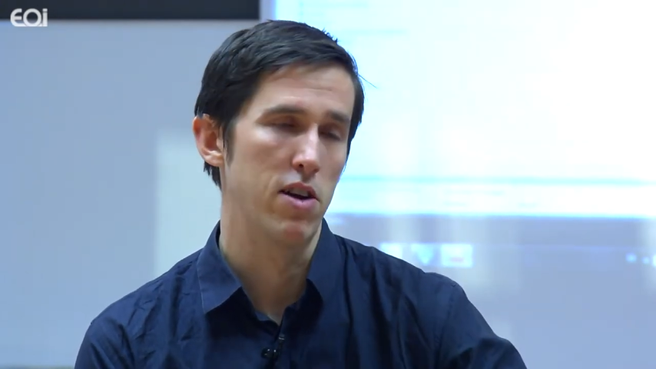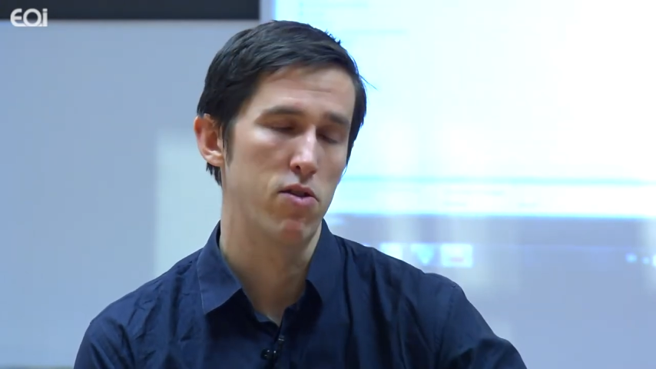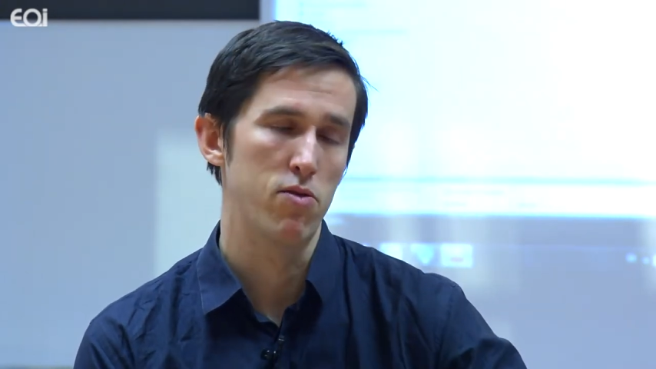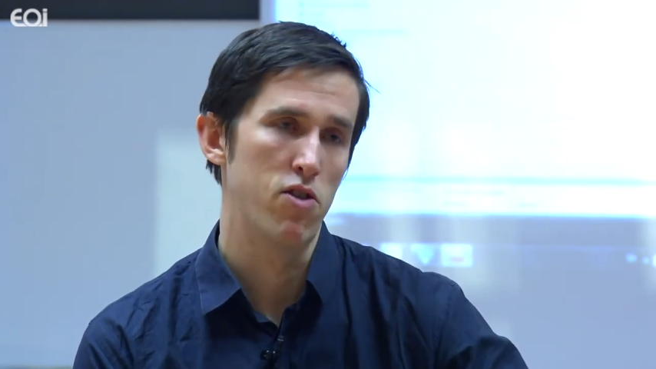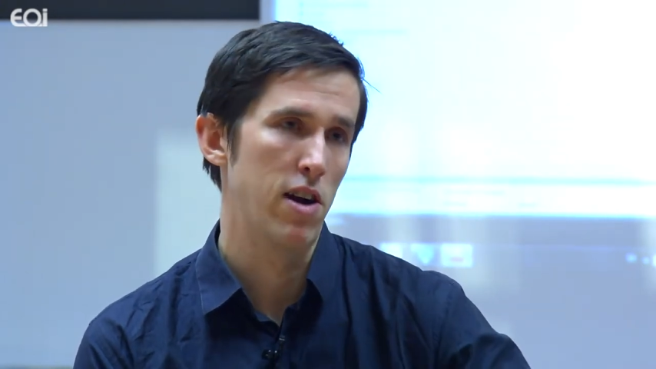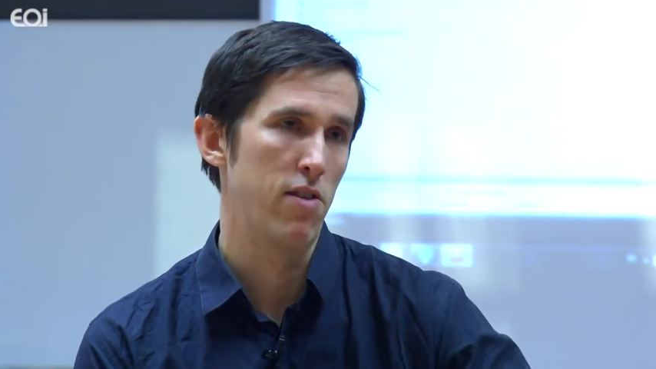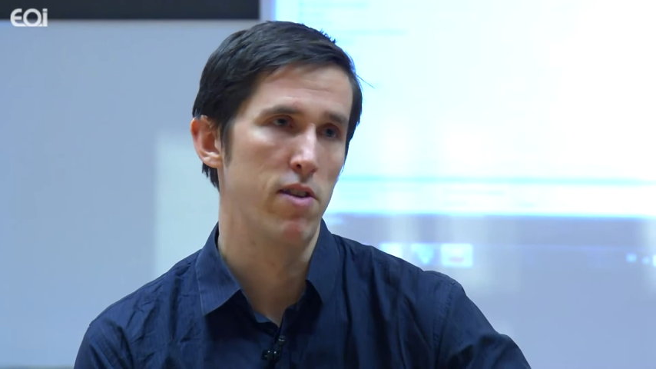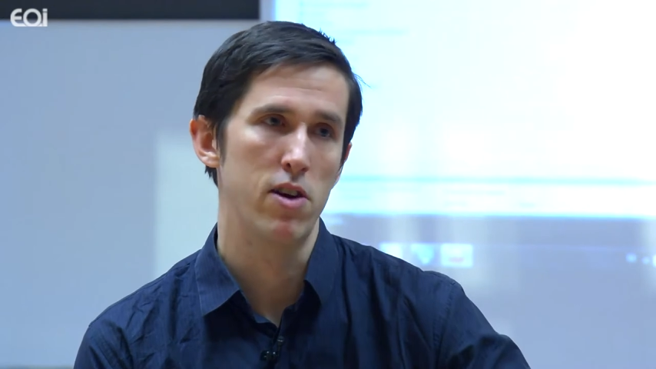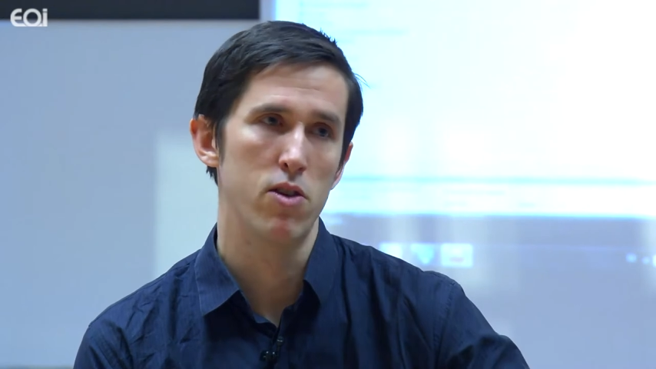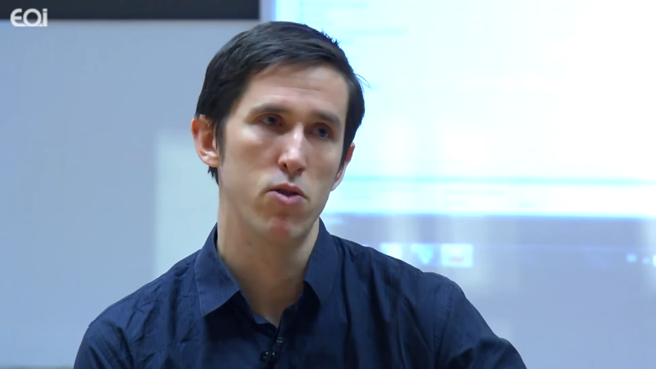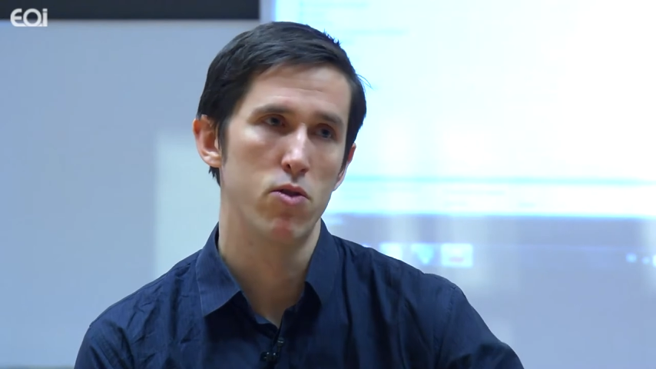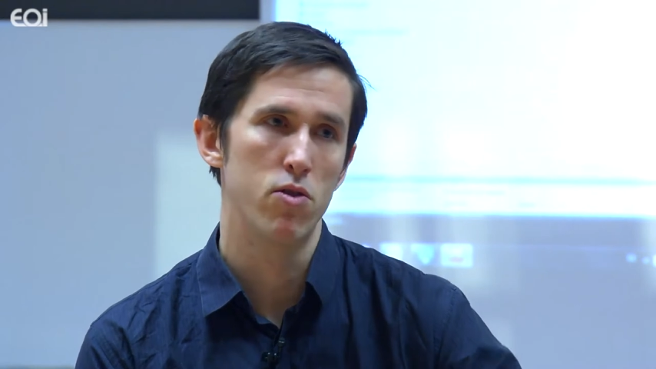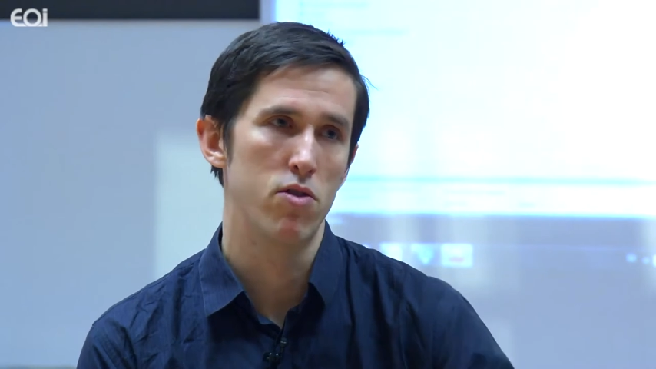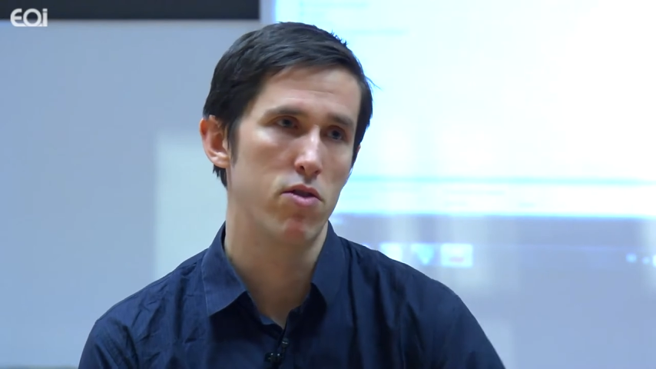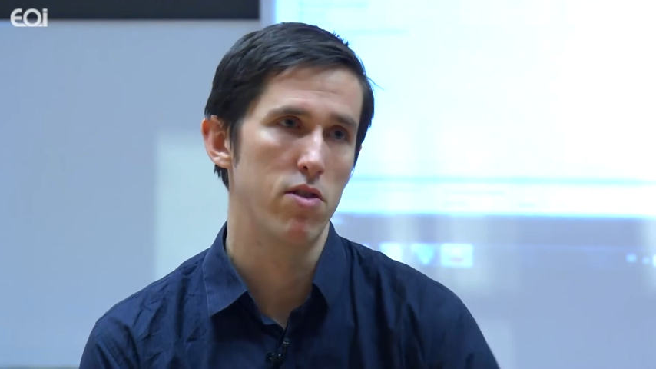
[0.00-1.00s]
track
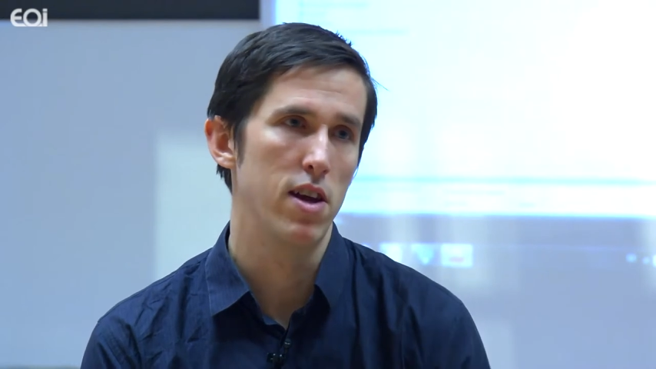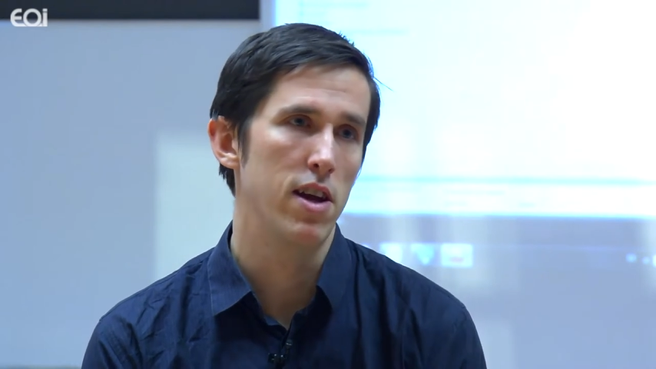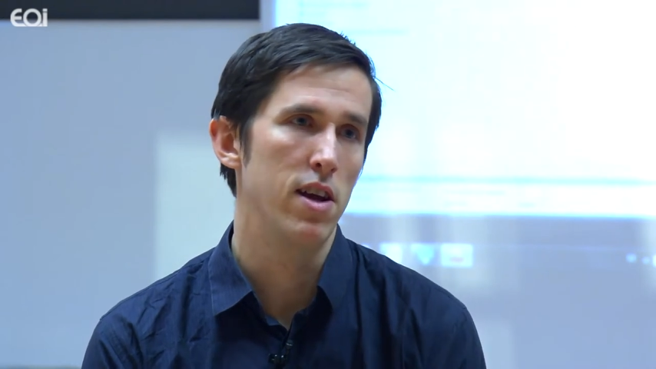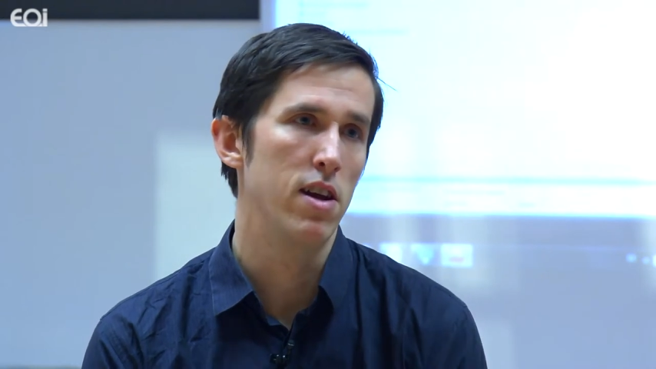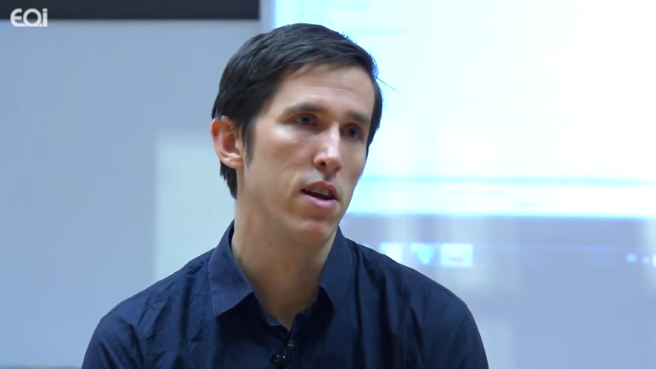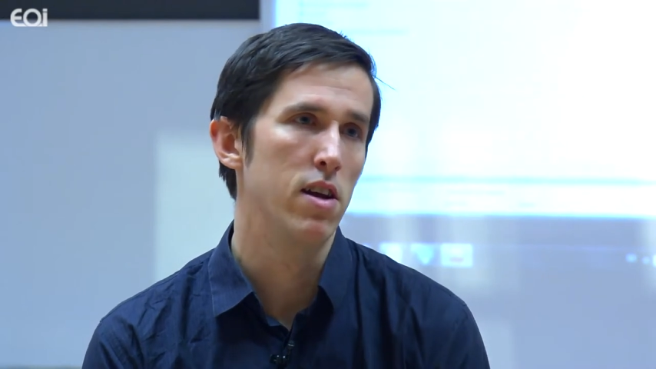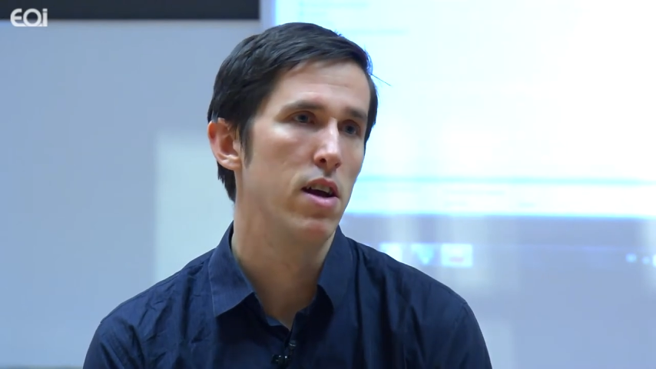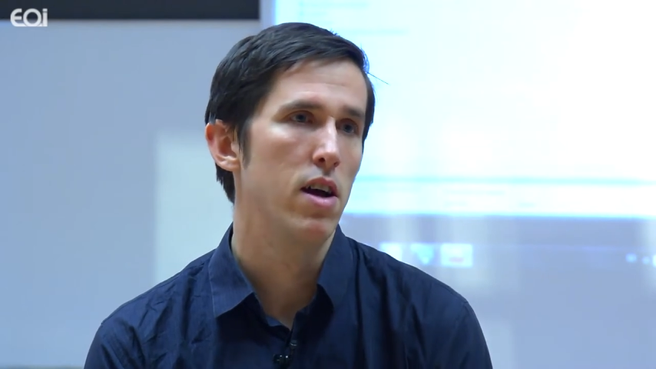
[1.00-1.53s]
records in